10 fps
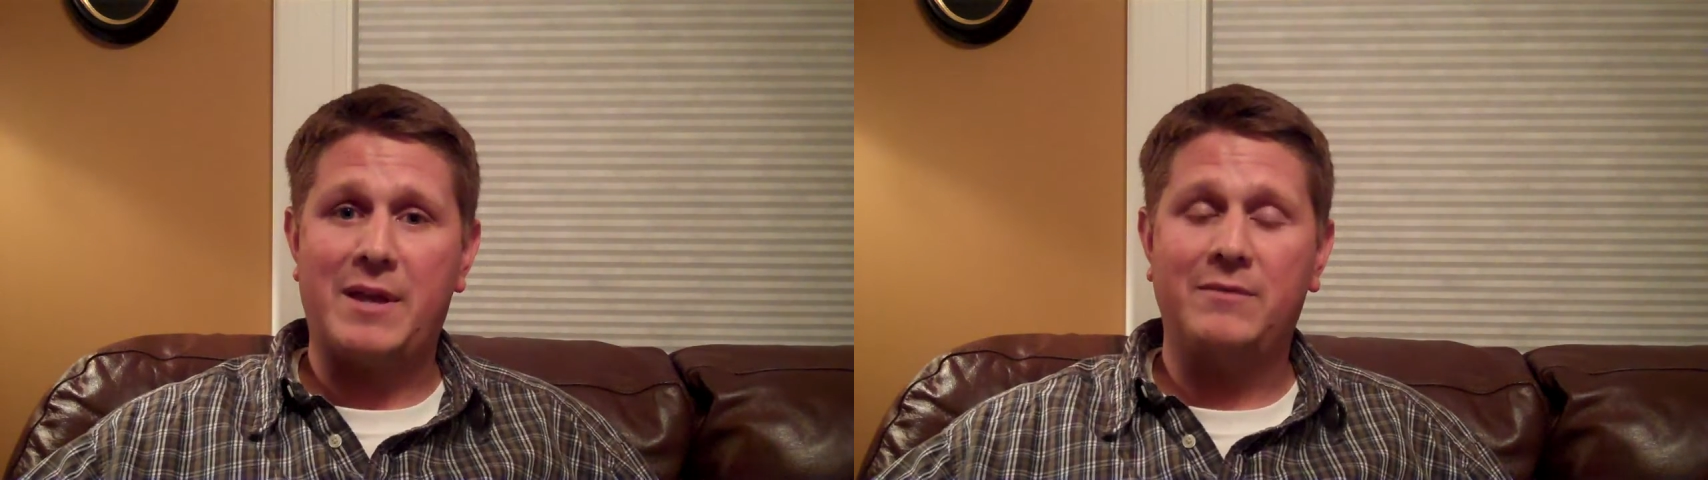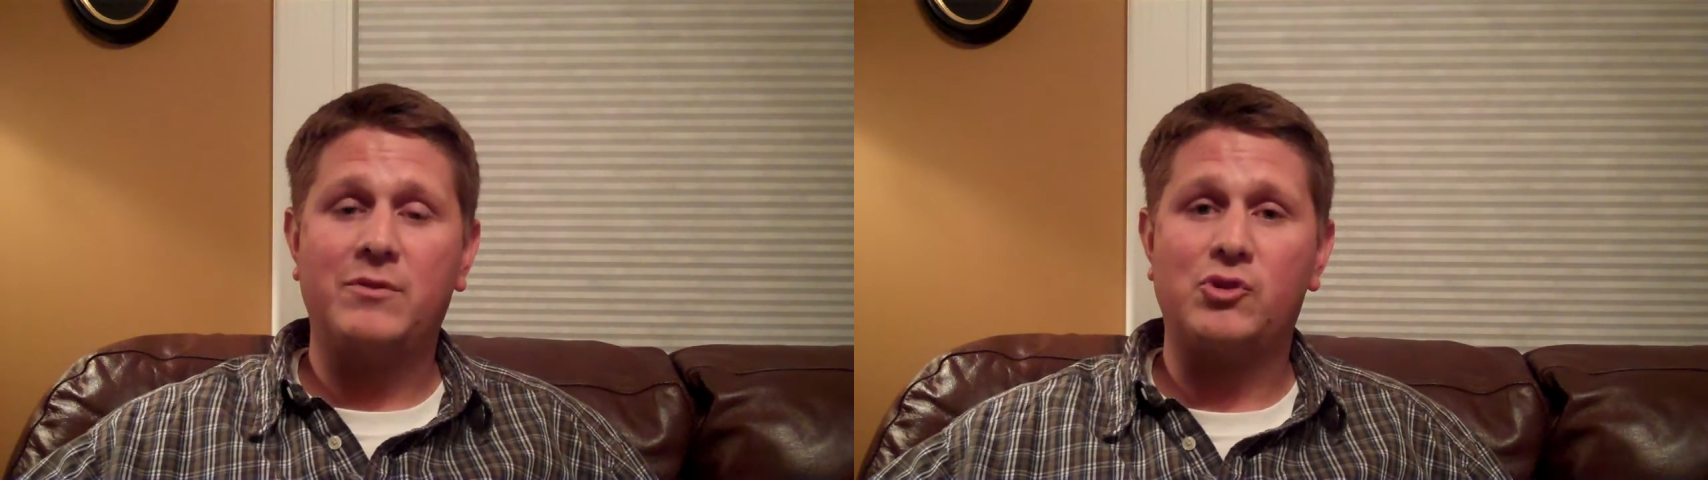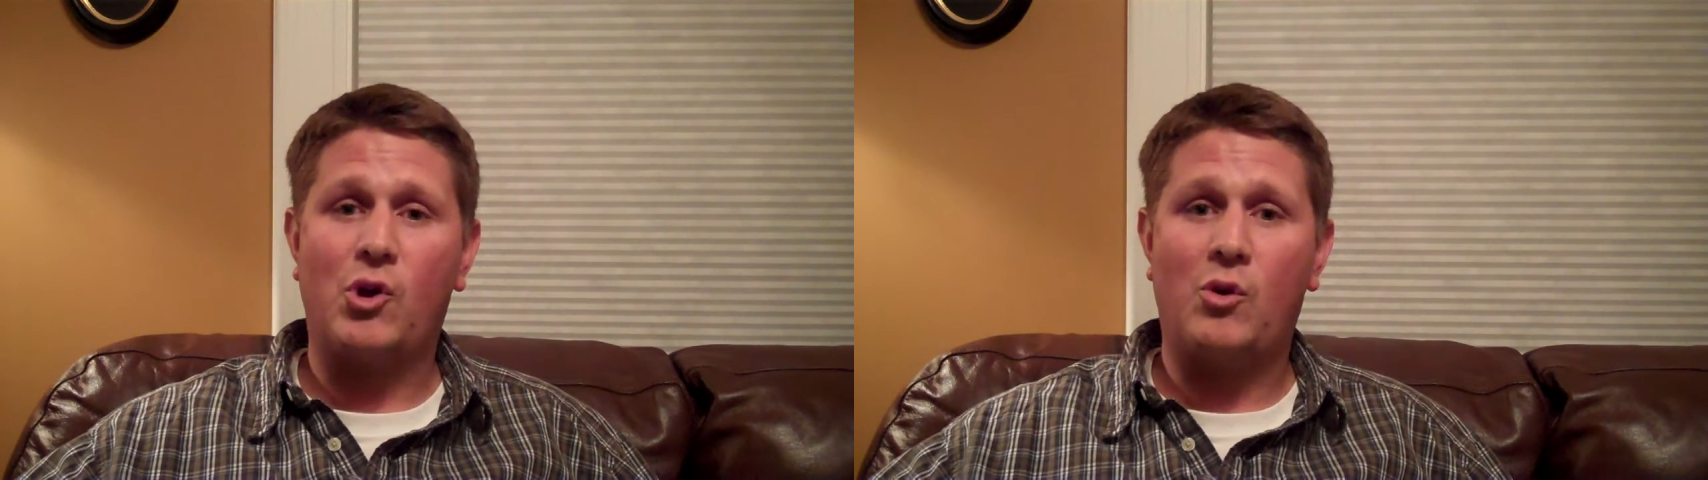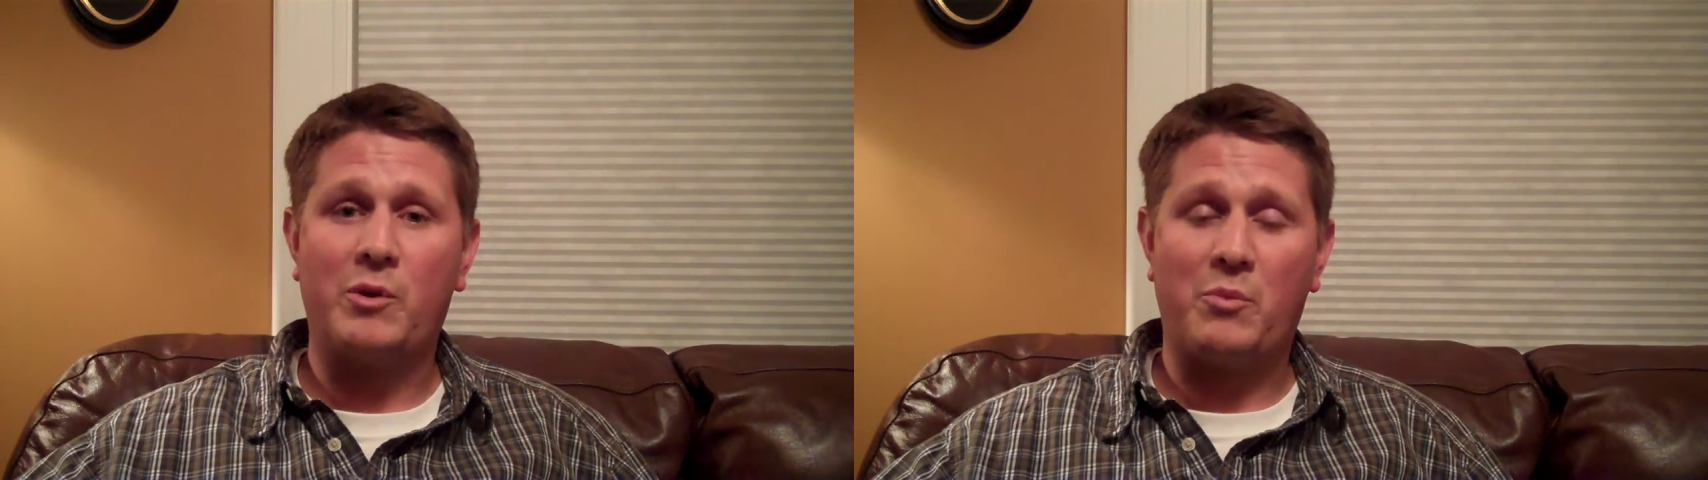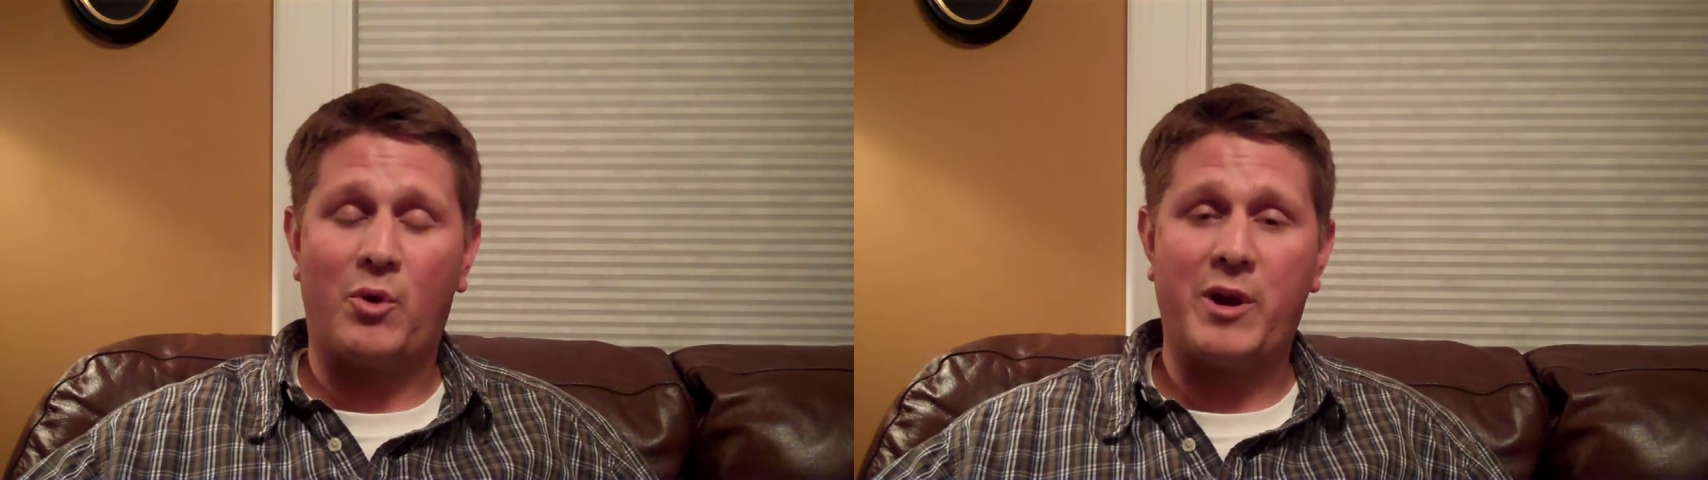in,
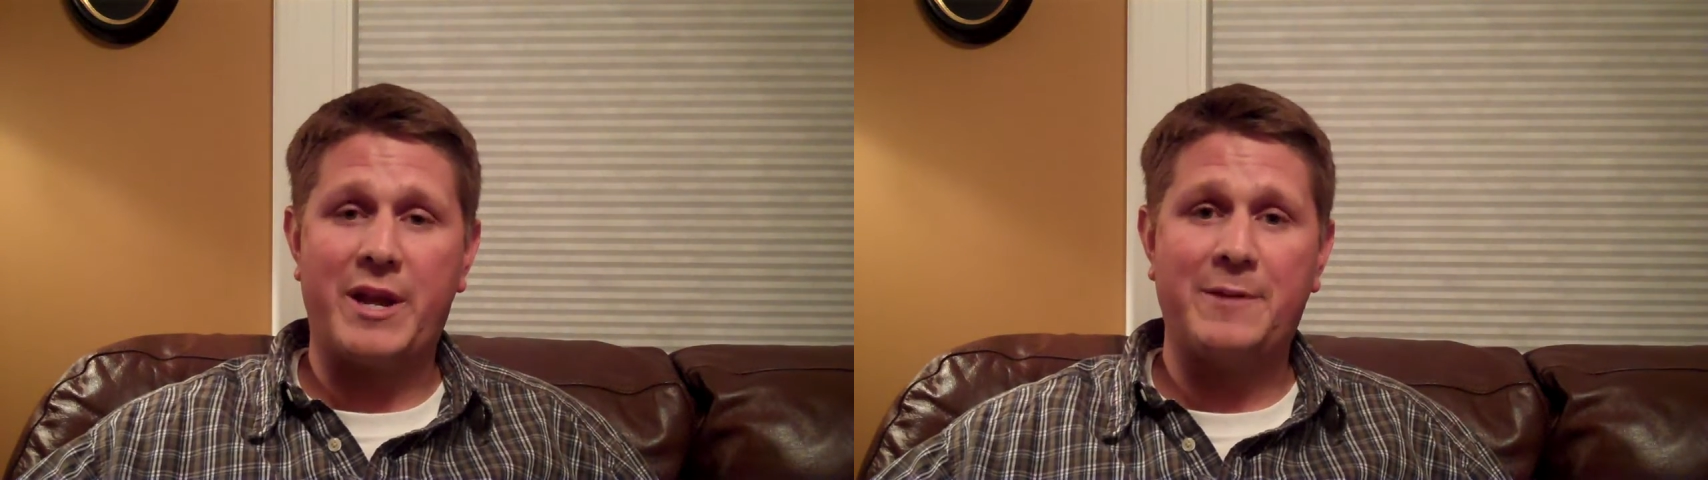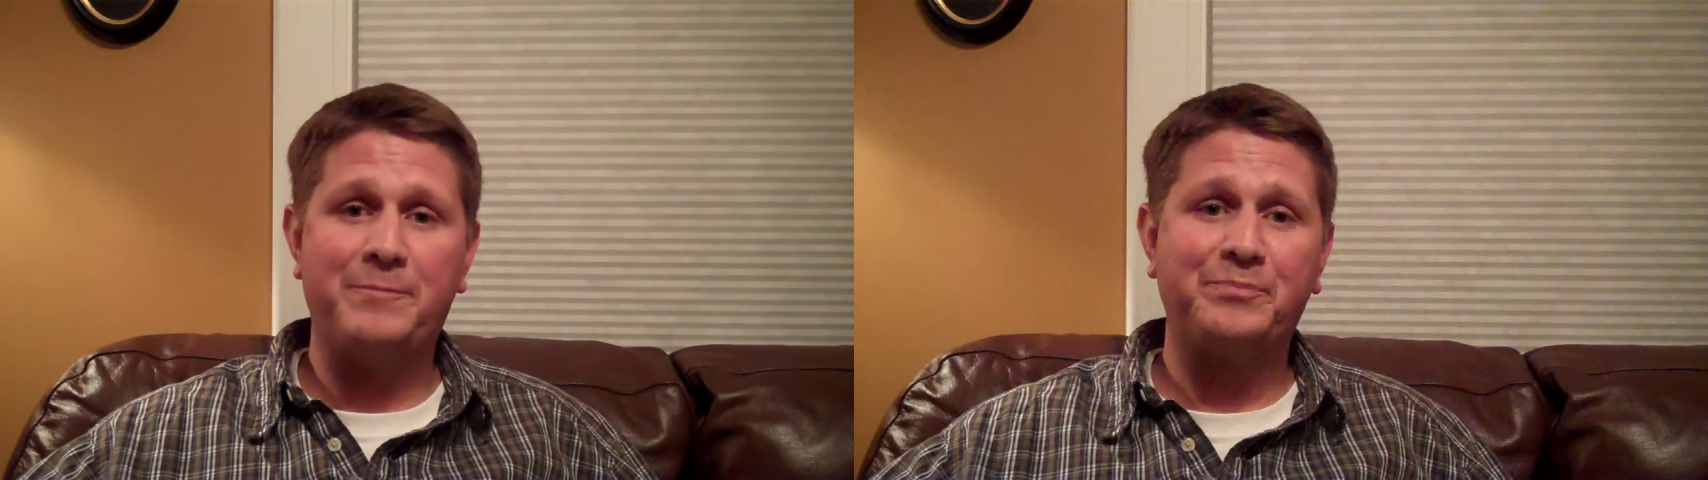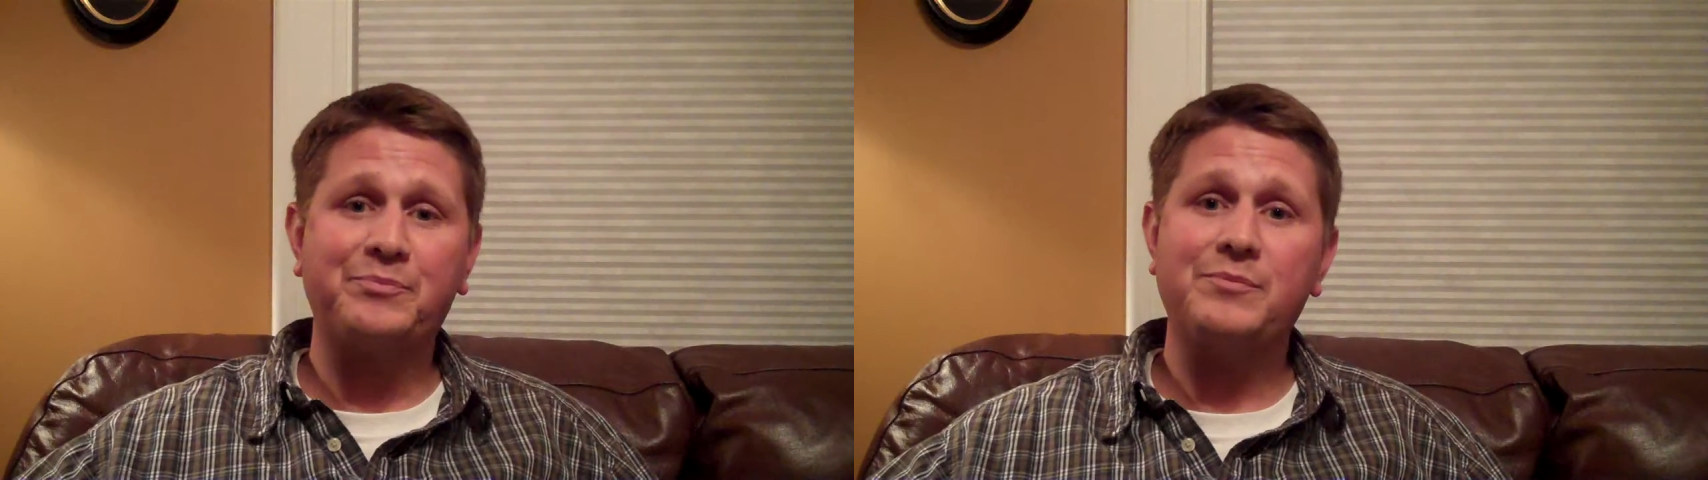Joel and Berea.